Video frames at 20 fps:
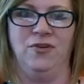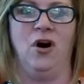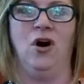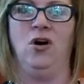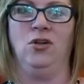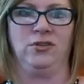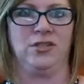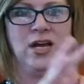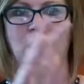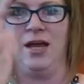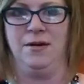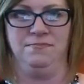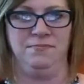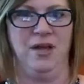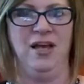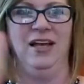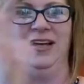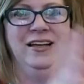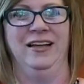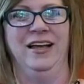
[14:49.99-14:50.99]
all time.
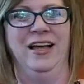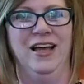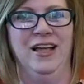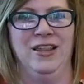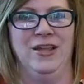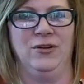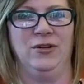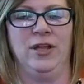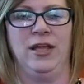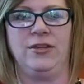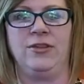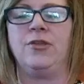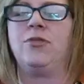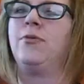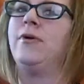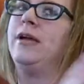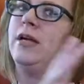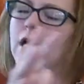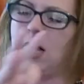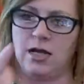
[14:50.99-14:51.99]
They were like the
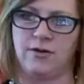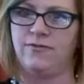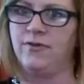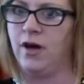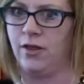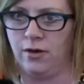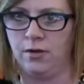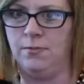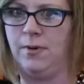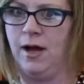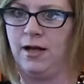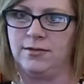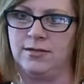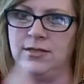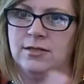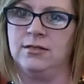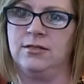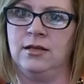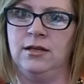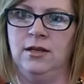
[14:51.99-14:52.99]
three Godfather
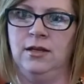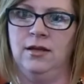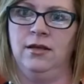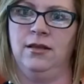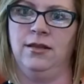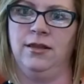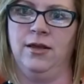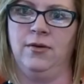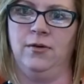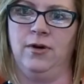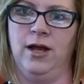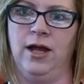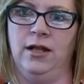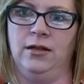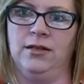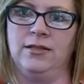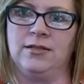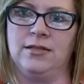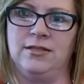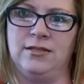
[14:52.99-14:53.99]
bosses. They were
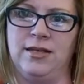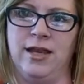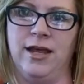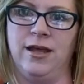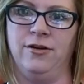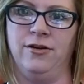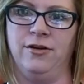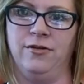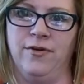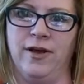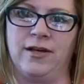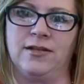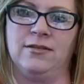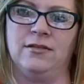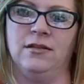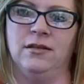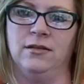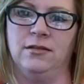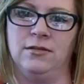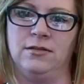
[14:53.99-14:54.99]
held as a standard of
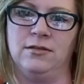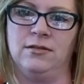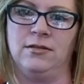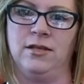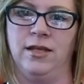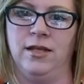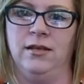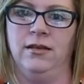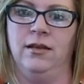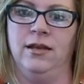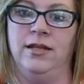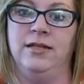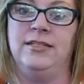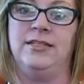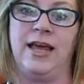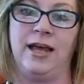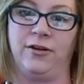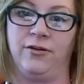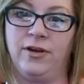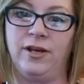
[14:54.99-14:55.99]
excellence in
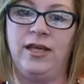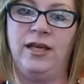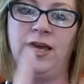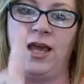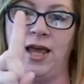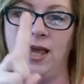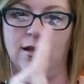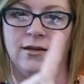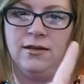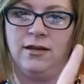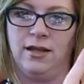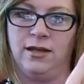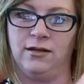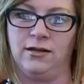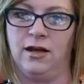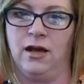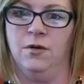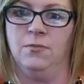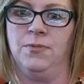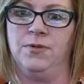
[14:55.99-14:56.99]
integrity and
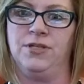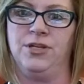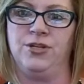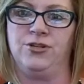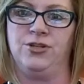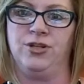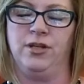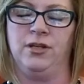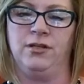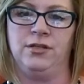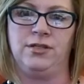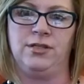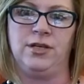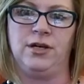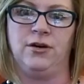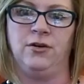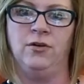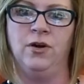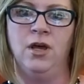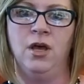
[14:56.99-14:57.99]
in competition.
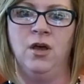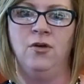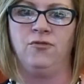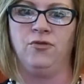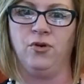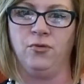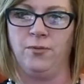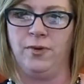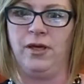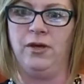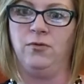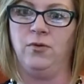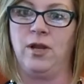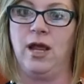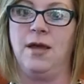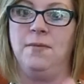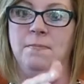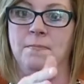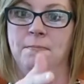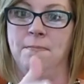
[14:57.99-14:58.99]
So for me, when
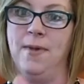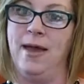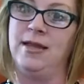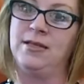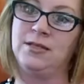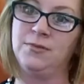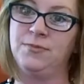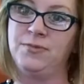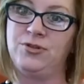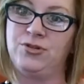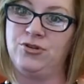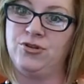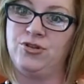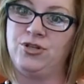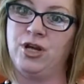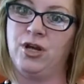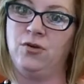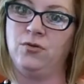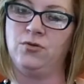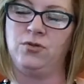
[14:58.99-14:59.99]
I met Mr.
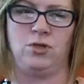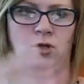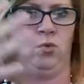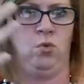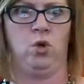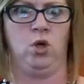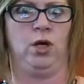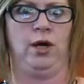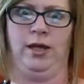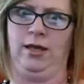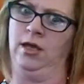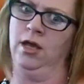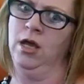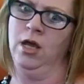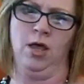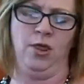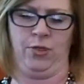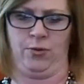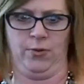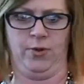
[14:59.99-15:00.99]
Jones, who wore a
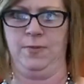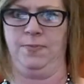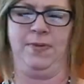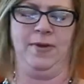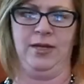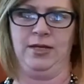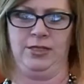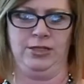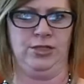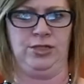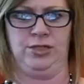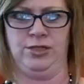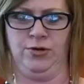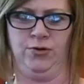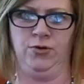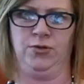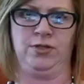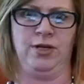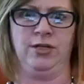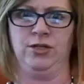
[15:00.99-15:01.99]
three-piece
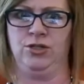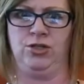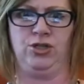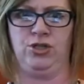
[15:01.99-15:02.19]
suit and